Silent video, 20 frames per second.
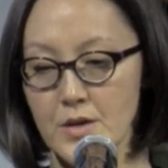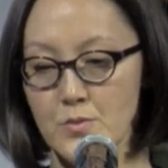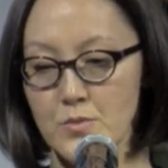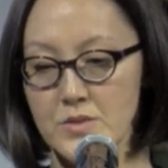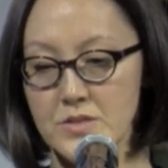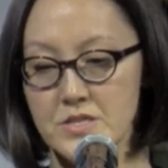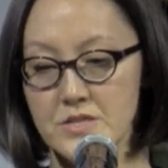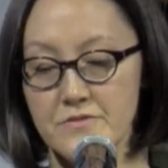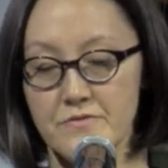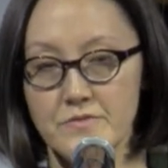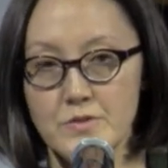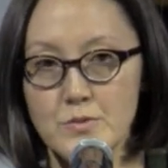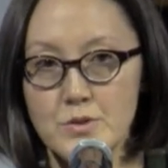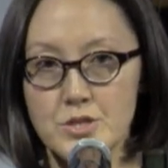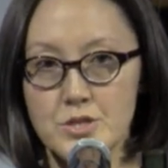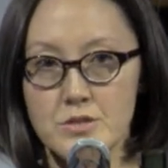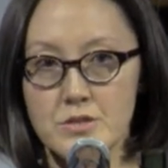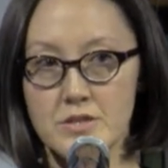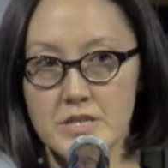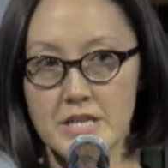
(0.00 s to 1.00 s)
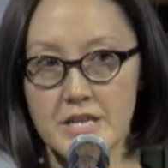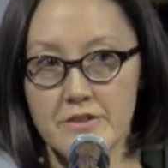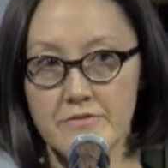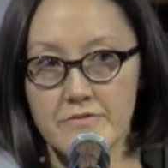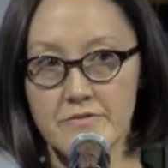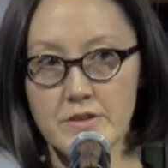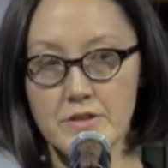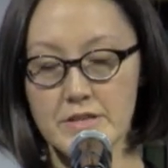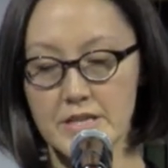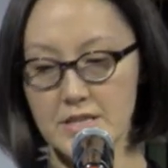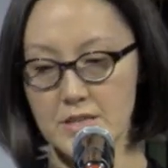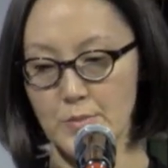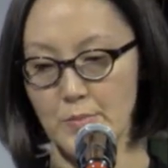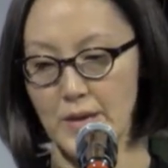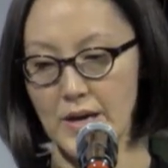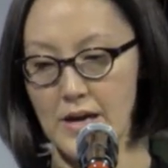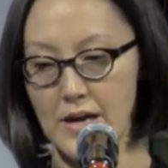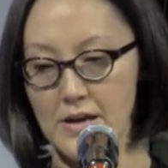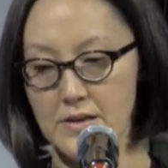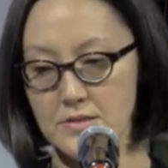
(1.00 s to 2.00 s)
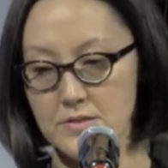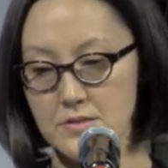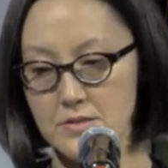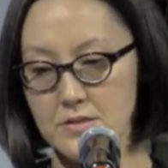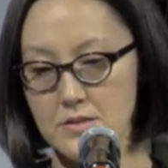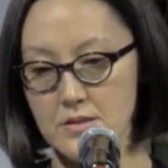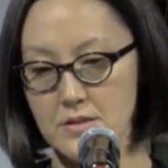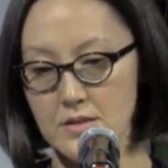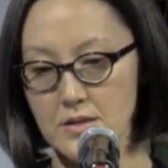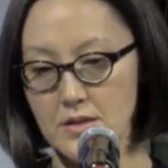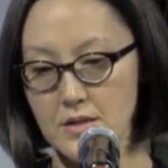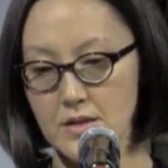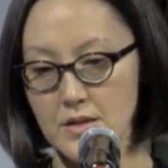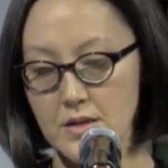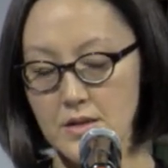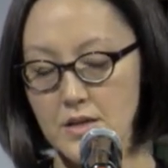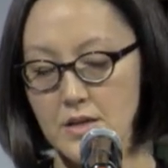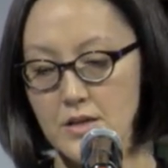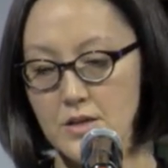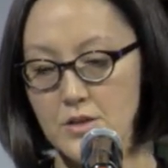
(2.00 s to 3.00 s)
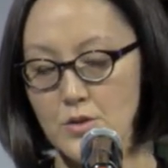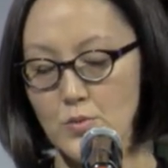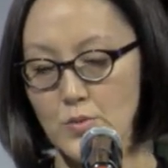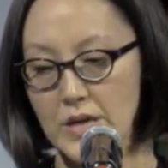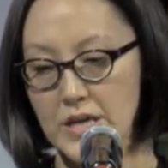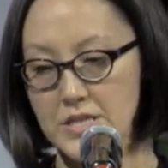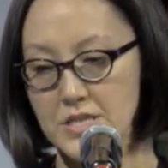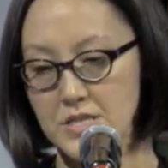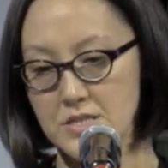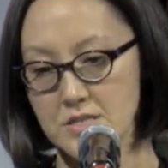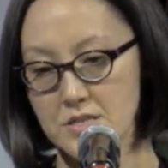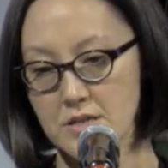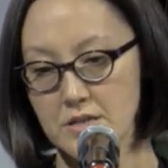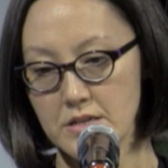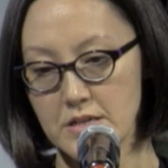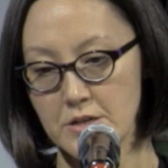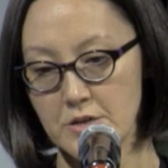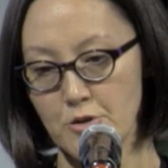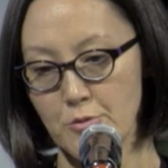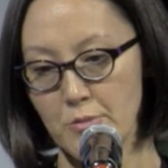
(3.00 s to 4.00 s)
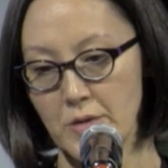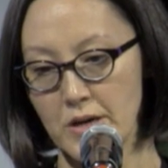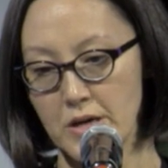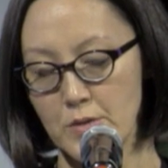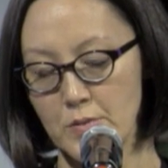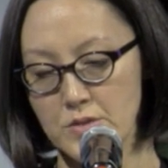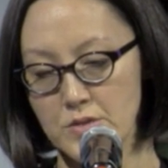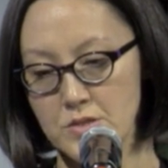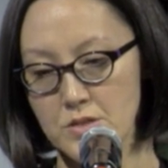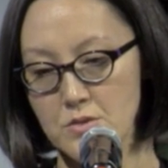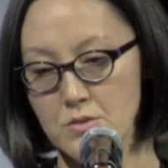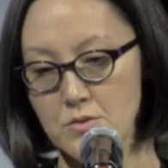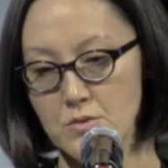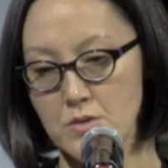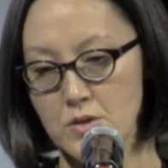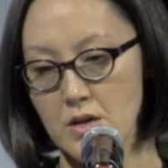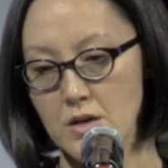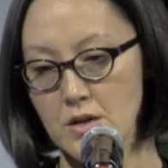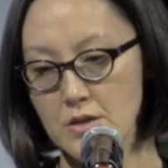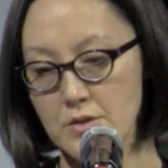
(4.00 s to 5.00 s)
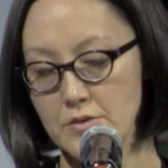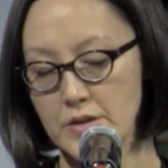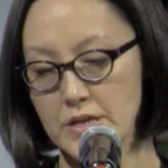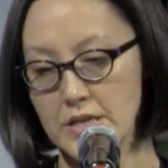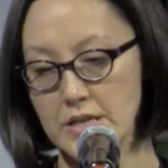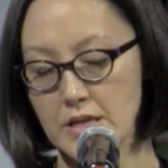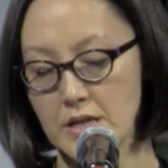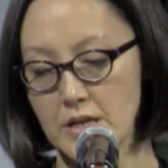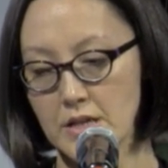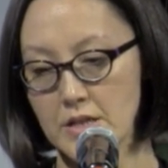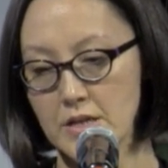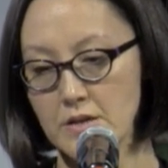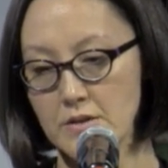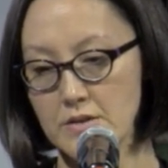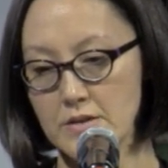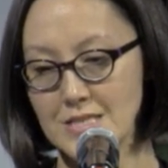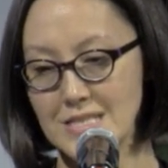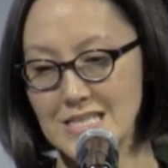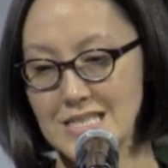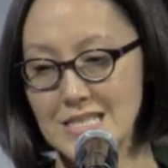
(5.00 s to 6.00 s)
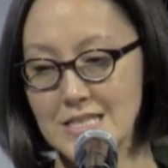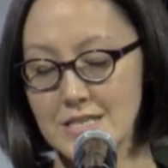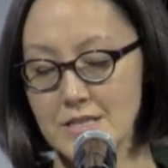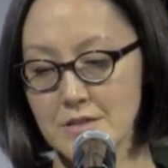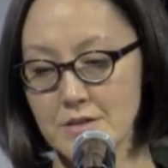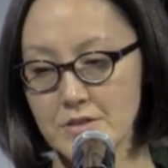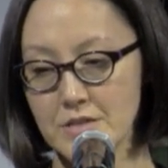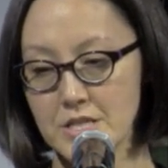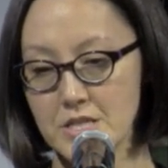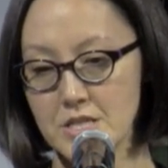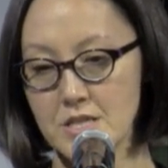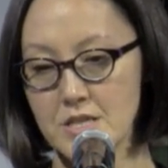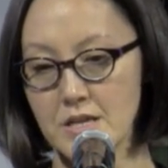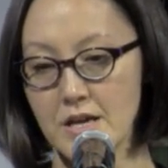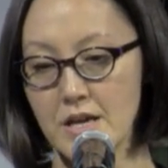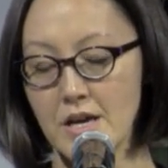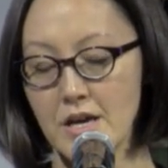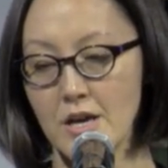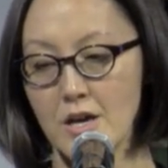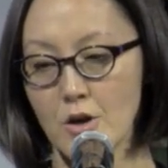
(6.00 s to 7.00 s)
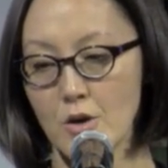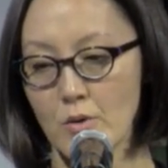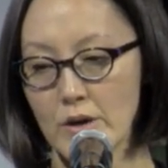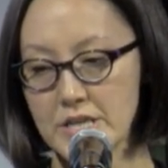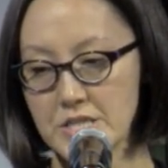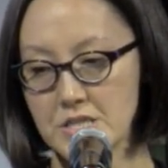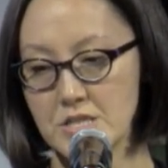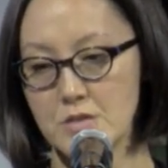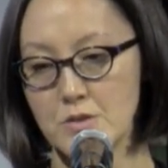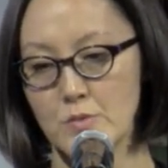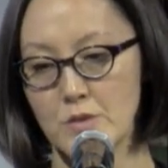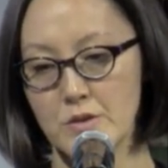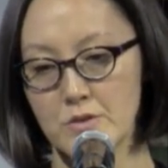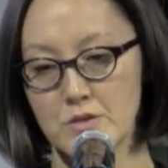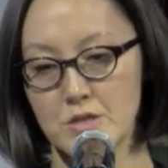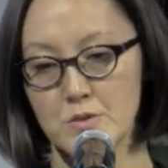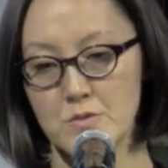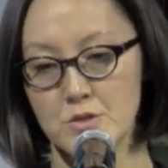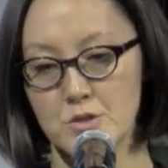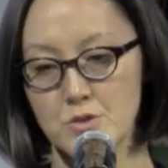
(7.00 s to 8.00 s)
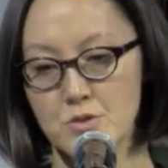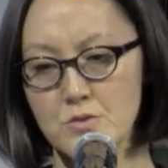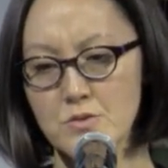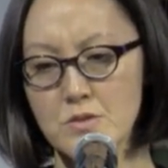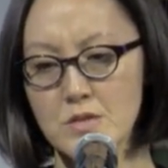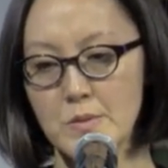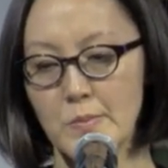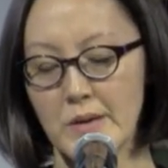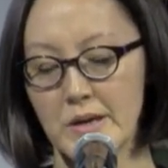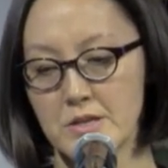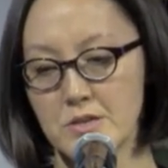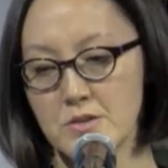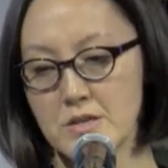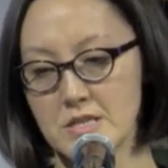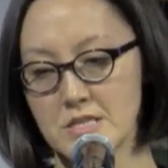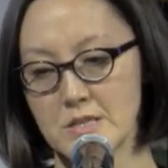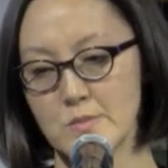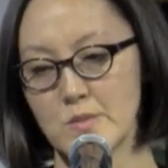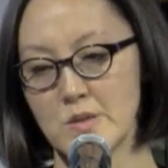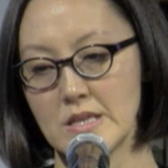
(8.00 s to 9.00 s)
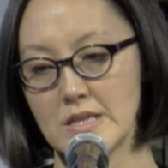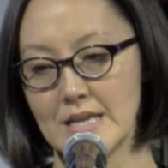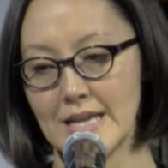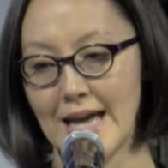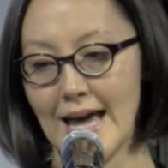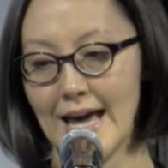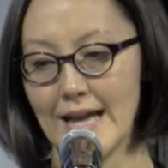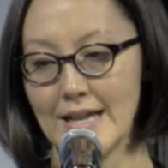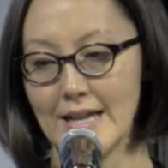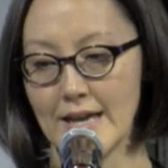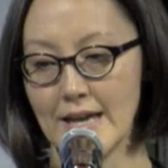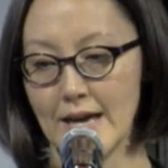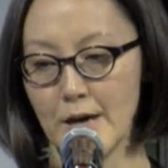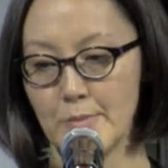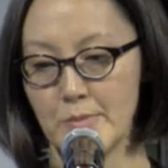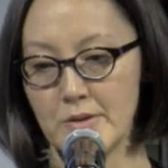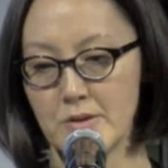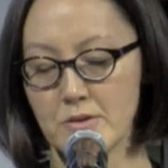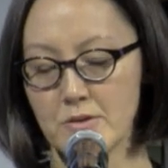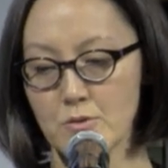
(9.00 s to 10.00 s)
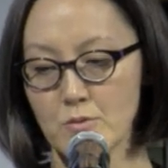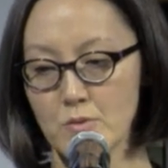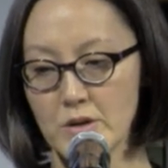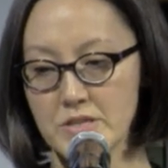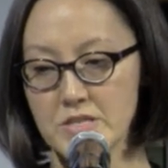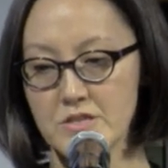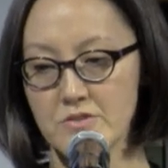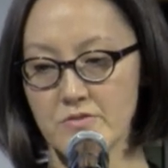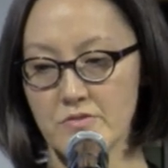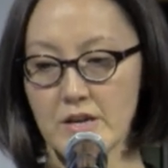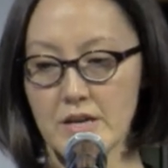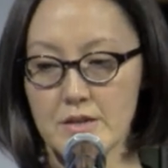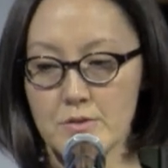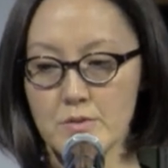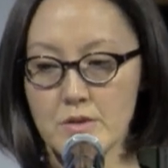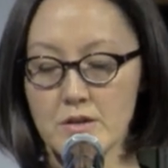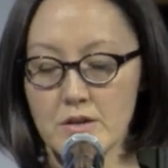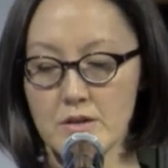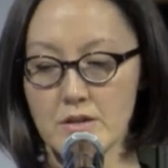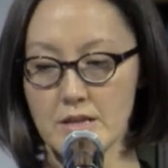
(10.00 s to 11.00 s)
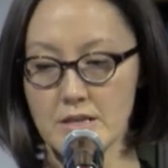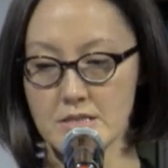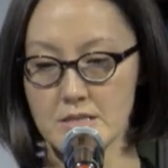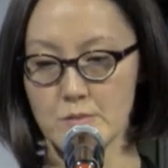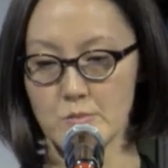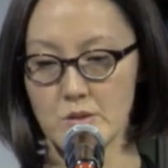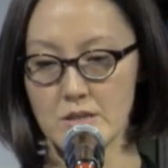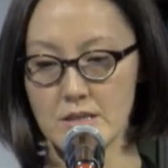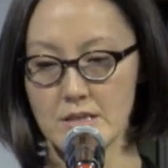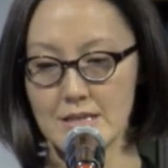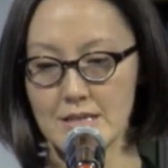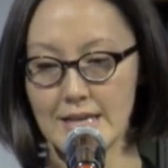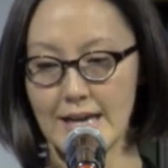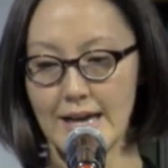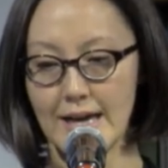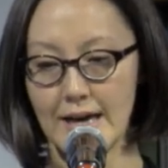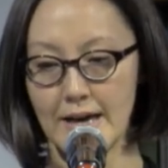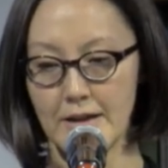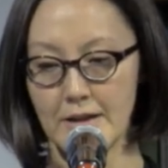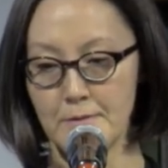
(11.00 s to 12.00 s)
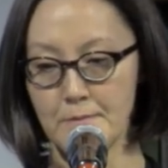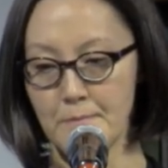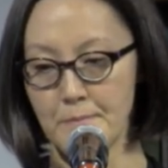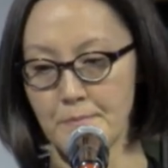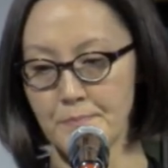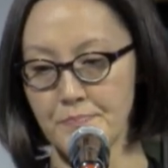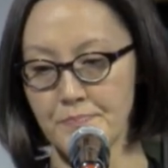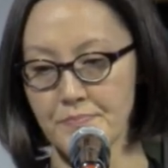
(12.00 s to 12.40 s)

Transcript: It was the future, and yet it felt like the past. The way she saw it in her mind was so concrete and clear and detailed that she question whether she was truly picturing something that hadn't happened or was, in fact, recalling something that had.